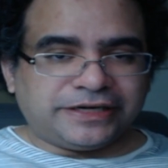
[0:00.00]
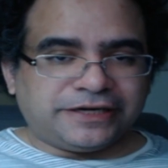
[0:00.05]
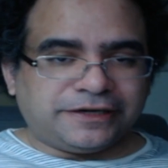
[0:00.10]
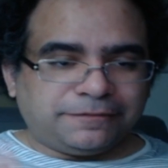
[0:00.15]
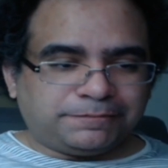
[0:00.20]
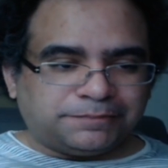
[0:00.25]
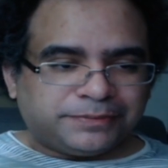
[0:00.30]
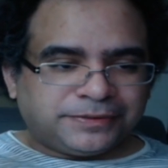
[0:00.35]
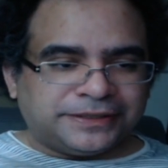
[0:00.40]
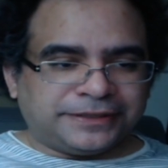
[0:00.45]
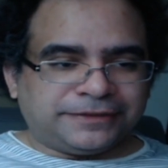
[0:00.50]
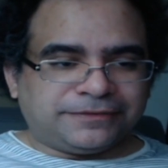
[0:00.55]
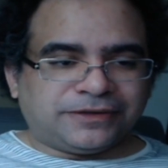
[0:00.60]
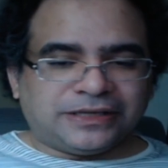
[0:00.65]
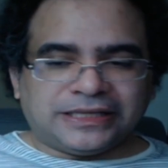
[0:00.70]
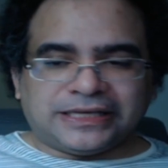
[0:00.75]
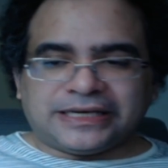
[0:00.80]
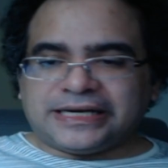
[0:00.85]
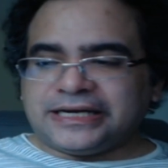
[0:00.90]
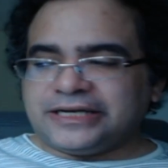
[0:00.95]
to print.
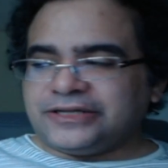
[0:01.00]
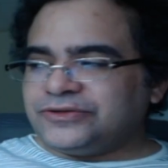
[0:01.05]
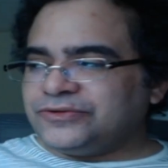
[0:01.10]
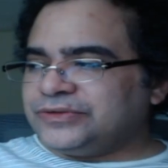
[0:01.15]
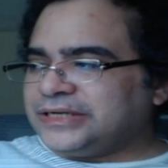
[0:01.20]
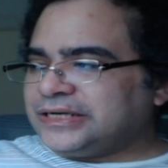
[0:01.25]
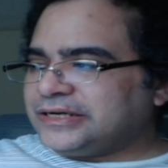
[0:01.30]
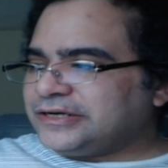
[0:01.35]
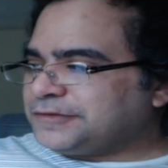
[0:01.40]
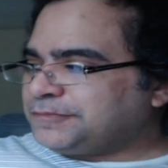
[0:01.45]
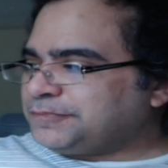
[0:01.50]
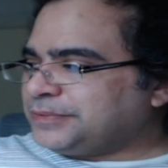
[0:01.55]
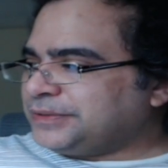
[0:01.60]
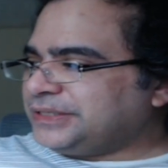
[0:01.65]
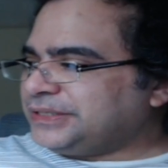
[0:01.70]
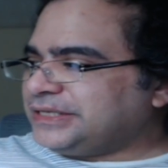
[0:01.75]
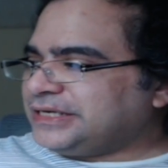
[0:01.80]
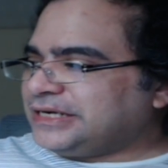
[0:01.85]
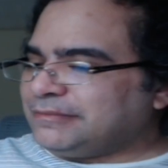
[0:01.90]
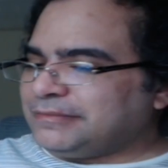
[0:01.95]
All I gotta do now is print
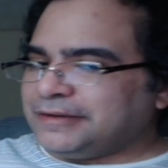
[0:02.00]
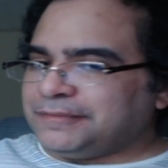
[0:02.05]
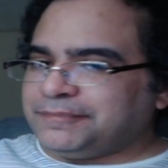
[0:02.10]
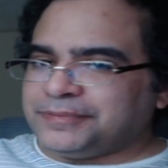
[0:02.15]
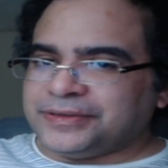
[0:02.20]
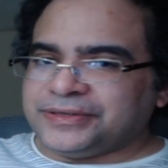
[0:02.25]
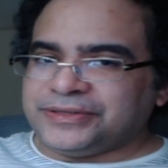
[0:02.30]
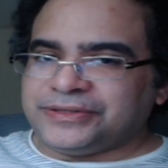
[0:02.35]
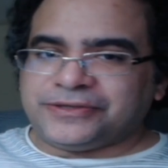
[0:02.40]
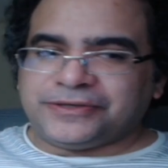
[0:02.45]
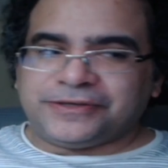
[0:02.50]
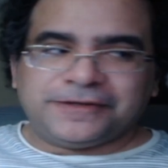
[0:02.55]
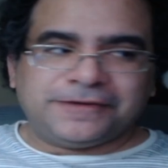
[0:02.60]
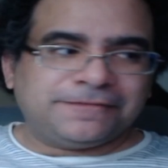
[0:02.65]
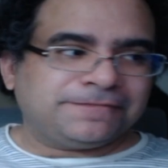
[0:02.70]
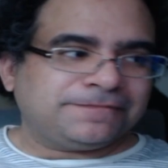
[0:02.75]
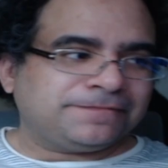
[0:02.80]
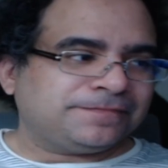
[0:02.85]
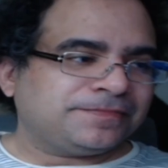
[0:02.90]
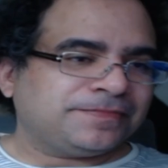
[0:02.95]
it on my printer.
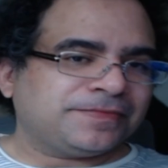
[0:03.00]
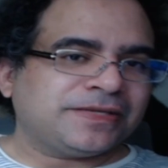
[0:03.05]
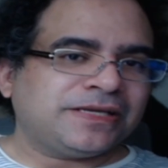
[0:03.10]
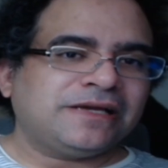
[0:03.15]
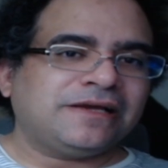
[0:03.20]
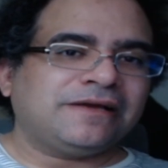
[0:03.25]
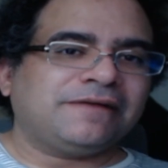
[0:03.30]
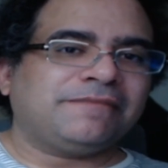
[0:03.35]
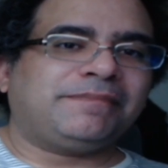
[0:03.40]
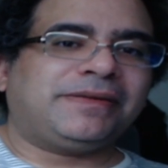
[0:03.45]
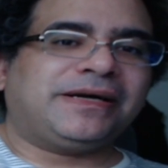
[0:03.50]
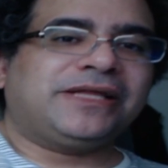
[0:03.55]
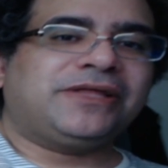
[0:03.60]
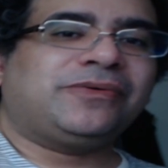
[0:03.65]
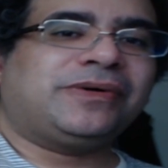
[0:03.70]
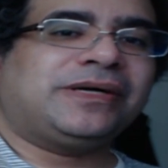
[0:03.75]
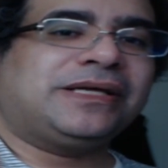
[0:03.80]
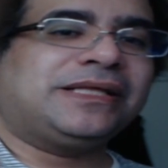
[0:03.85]
By the way,